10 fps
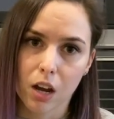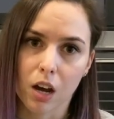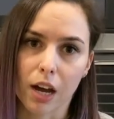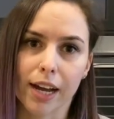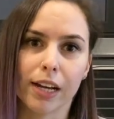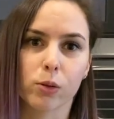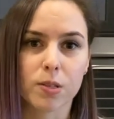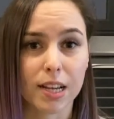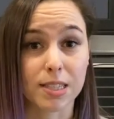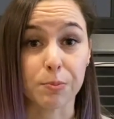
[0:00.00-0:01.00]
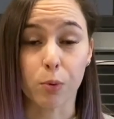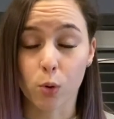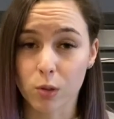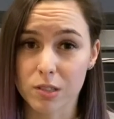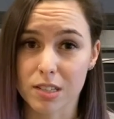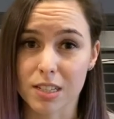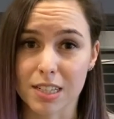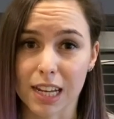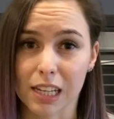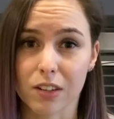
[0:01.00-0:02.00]
I also had some paused
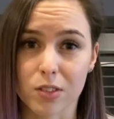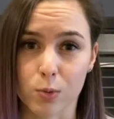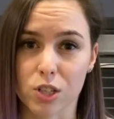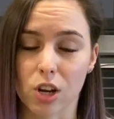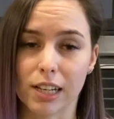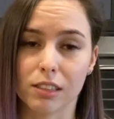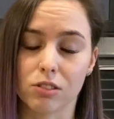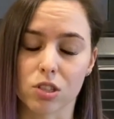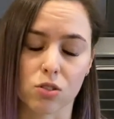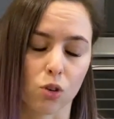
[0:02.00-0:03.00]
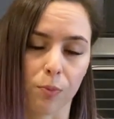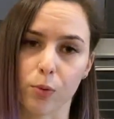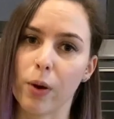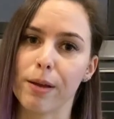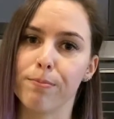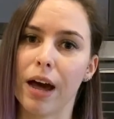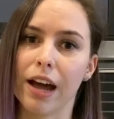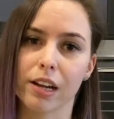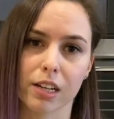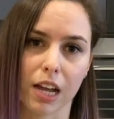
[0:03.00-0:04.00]
deadlifts, which I just dropped the weight
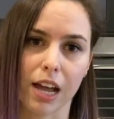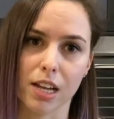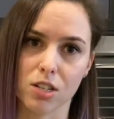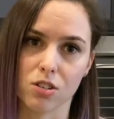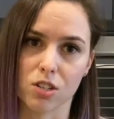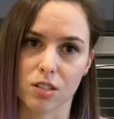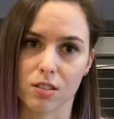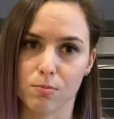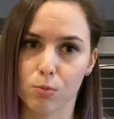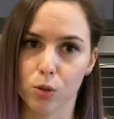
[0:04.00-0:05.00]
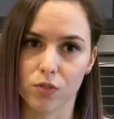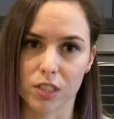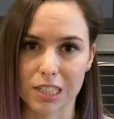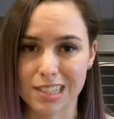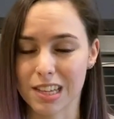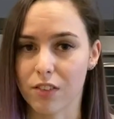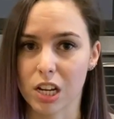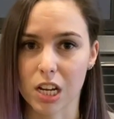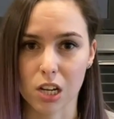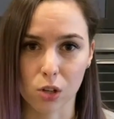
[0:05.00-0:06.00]
back and just moved it at 70
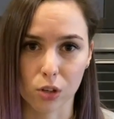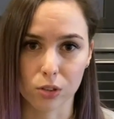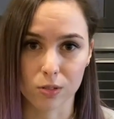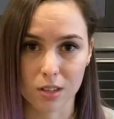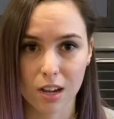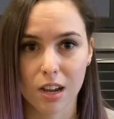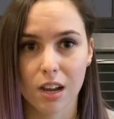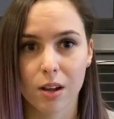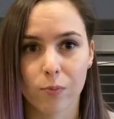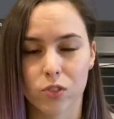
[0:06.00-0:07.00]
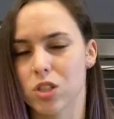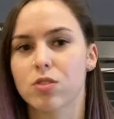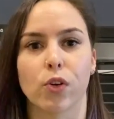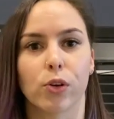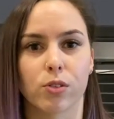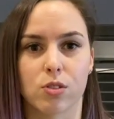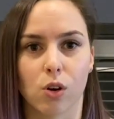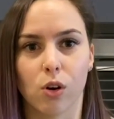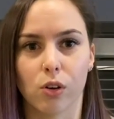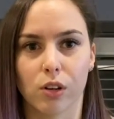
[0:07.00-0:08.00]
kilos, just focused
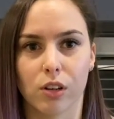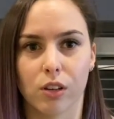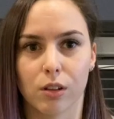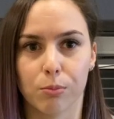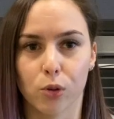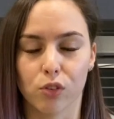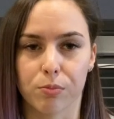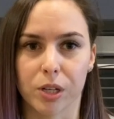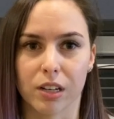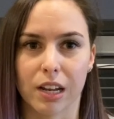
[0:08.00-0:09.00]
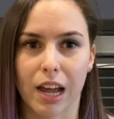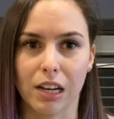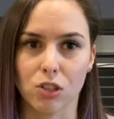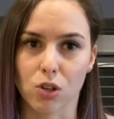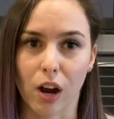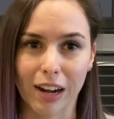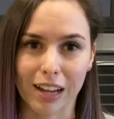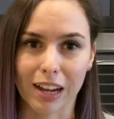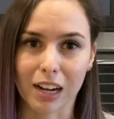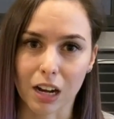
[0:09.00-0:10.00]
on the movement and trying to
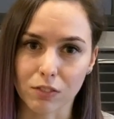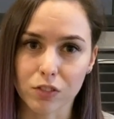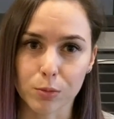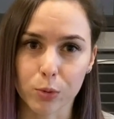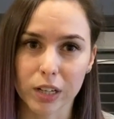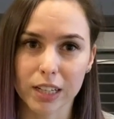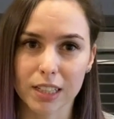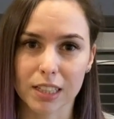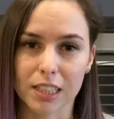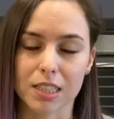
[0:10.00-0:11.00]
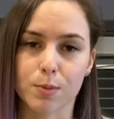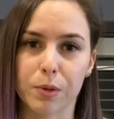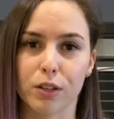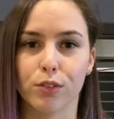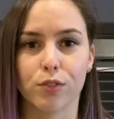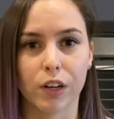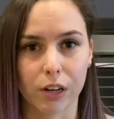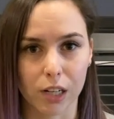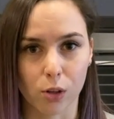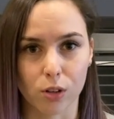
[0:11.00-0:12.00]
get comfortable in it. It's been a
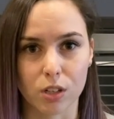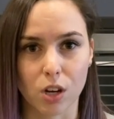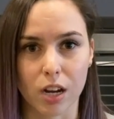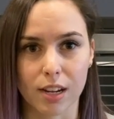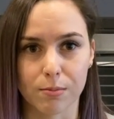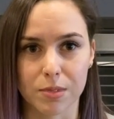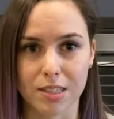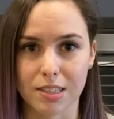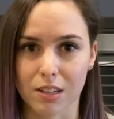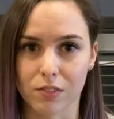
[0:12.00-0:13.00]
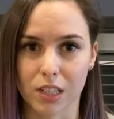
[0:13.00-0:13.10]
very long time since I've